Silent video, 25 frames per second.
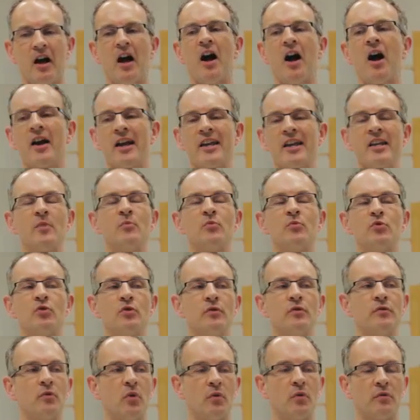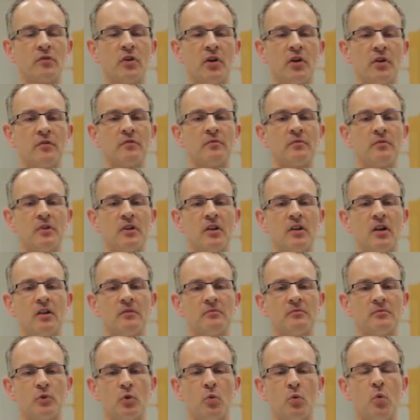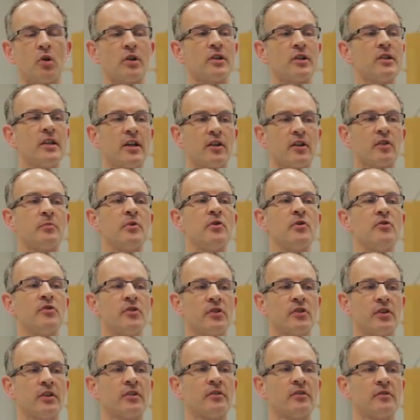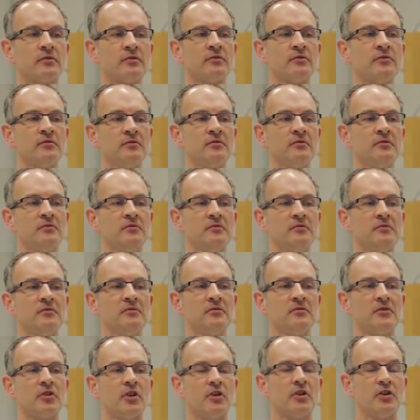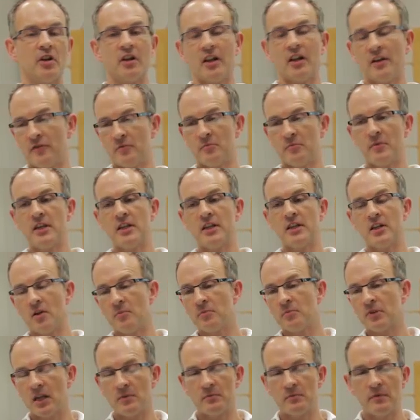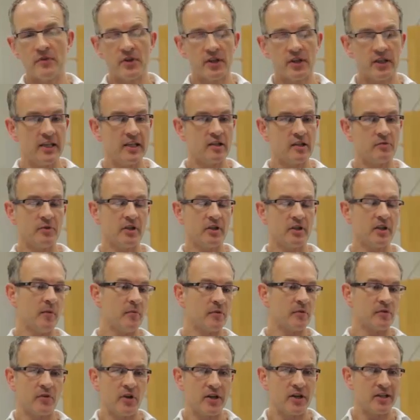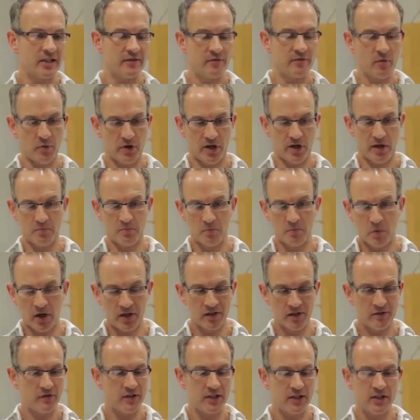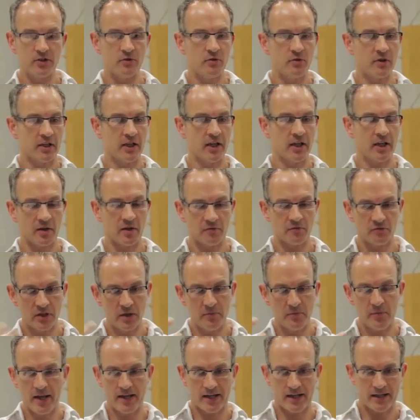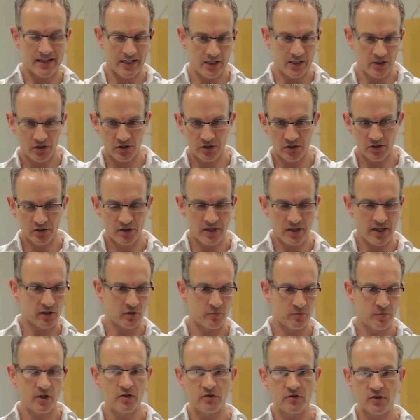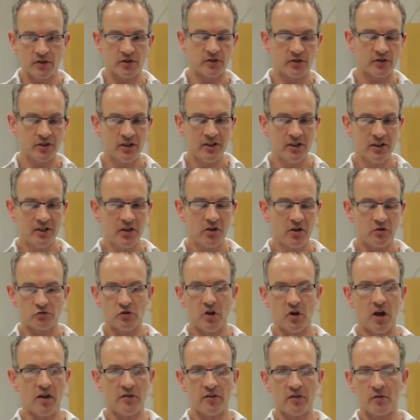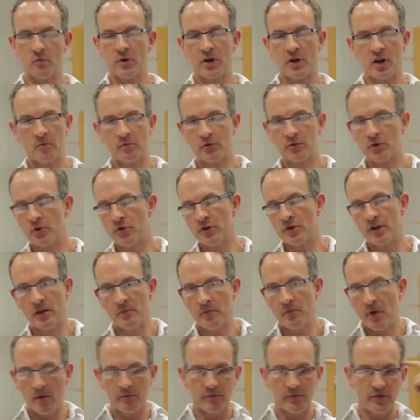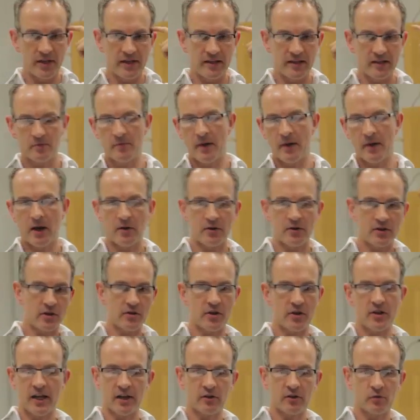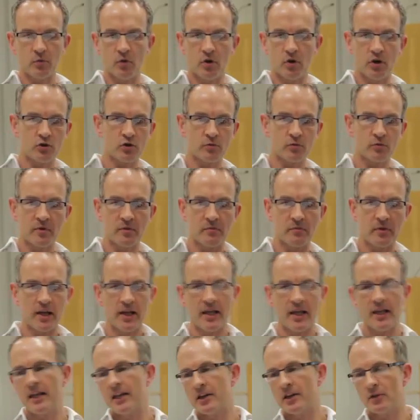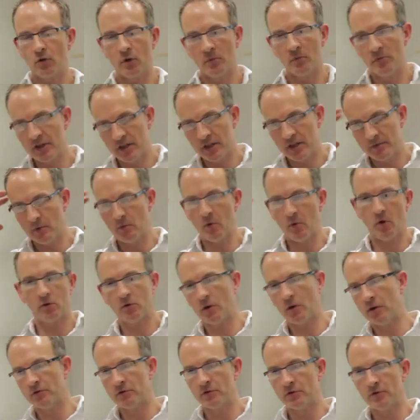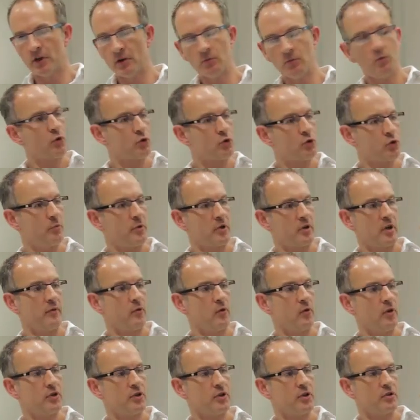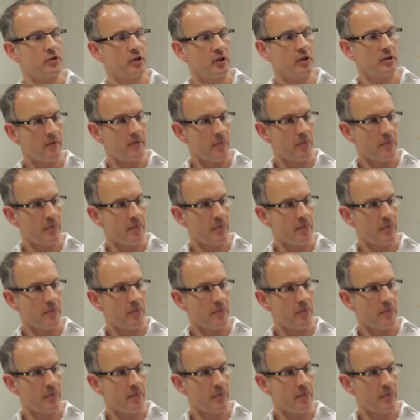a higher number of kind of quality experiences. So like for me, playing with the kids becomes very different when I'm mindfully doing it and I'm really paying attention to the experience, rather than when I'm doing it but I'm thinking about the next workshop in my head, or I'm thinking about what shopping I've got to do.